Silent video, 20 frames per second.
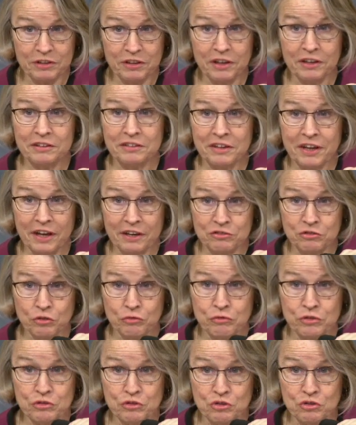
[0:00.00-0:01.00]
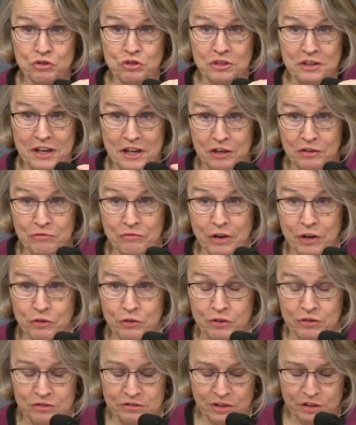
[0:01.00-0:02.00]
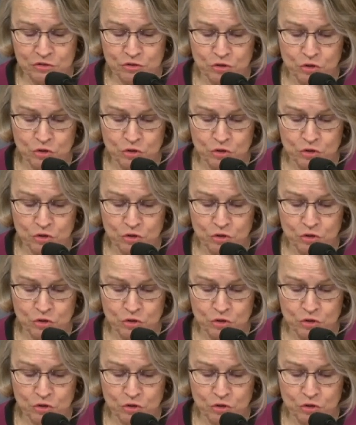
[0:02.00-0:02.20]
and as a physician and a veteran, Dr.